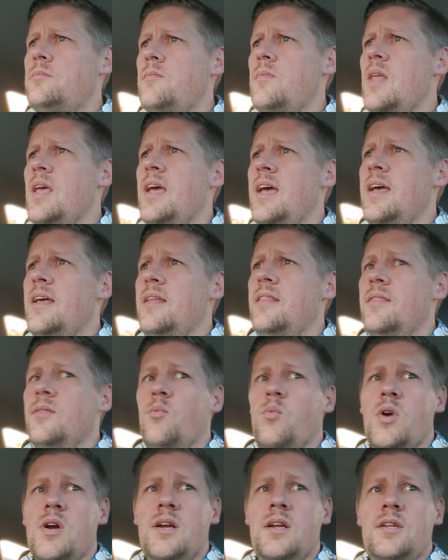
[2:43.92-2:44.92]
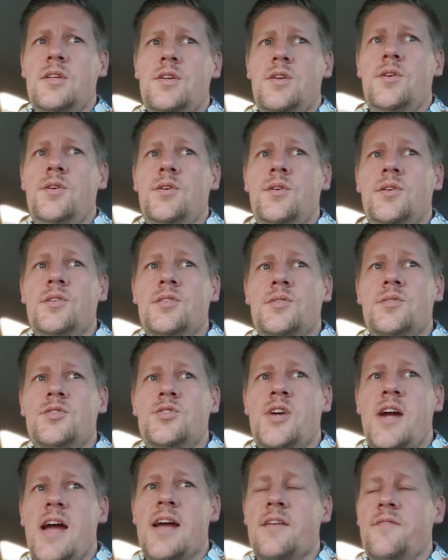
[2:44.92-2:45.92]
And we're going to use
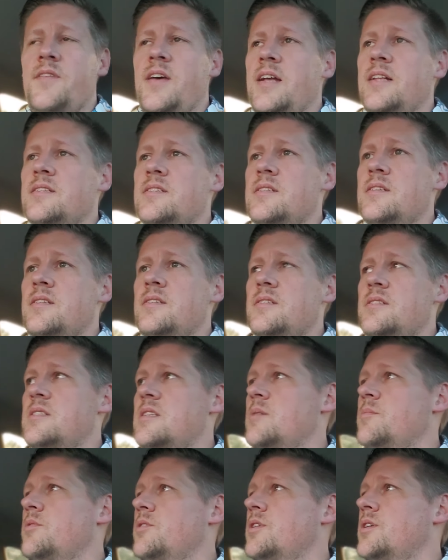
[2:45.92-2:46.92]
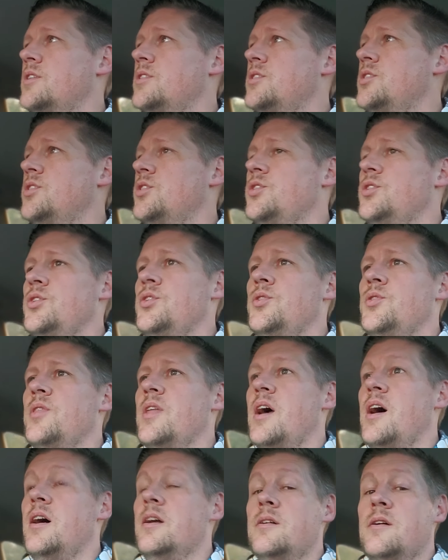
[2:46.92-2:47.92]
track events similar to the
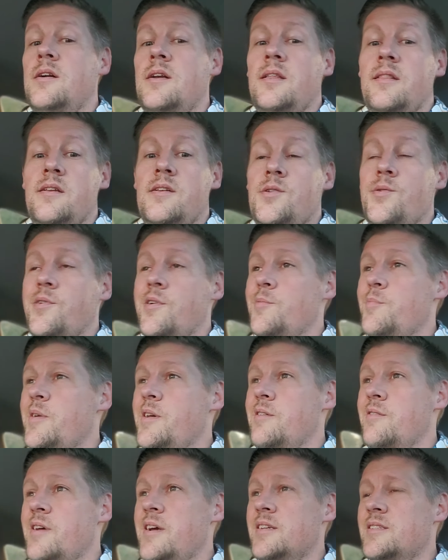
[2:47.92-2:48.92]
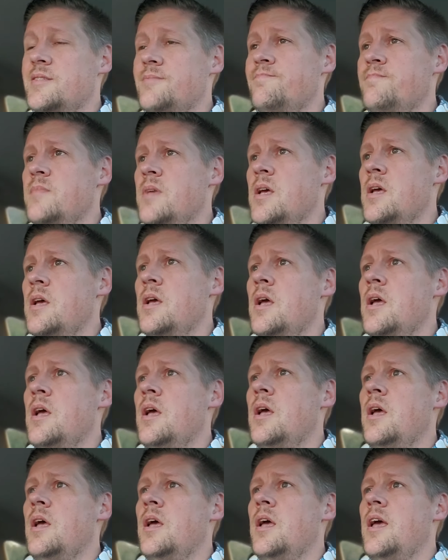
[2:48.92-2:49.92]
100 and the 200 meter race.
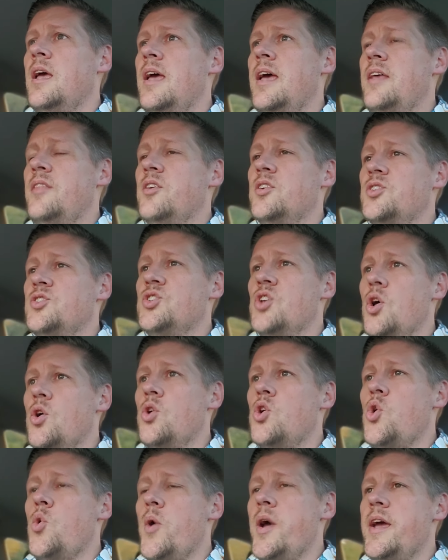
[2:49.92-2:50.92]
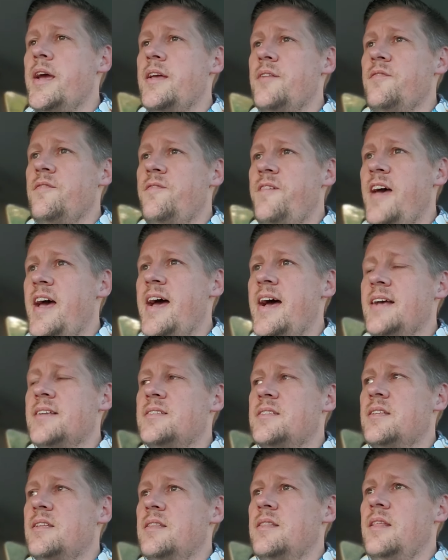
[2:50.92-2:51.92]
And they're so quick and
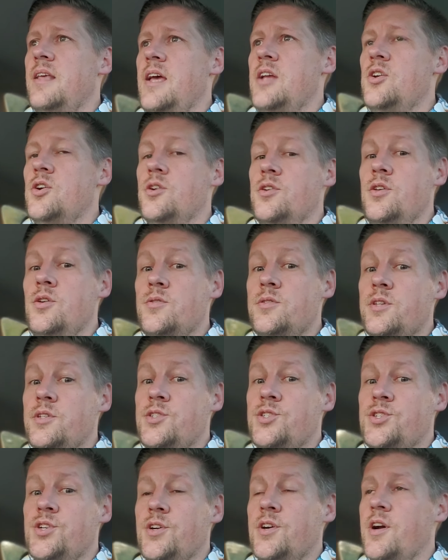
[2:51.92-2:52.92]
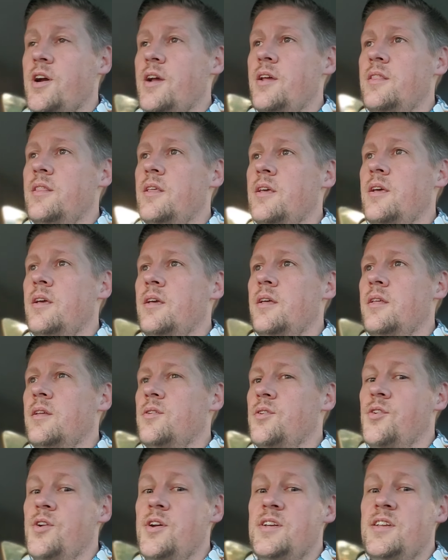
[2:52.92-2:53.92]
fast, and you're using sugar, and the
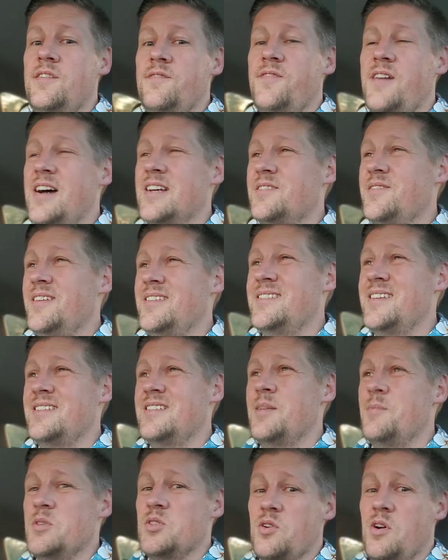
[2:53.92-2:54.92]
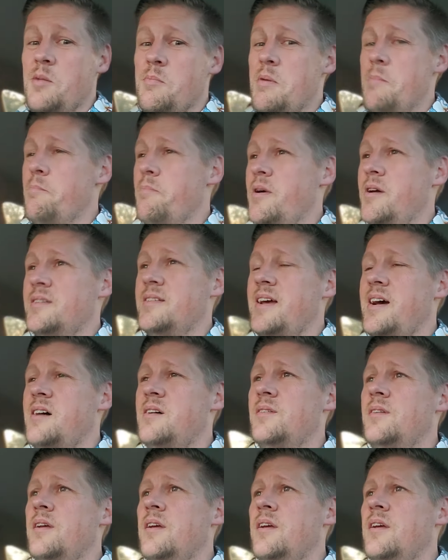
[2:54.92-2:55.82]
creatine phosphate system has already been burnt out.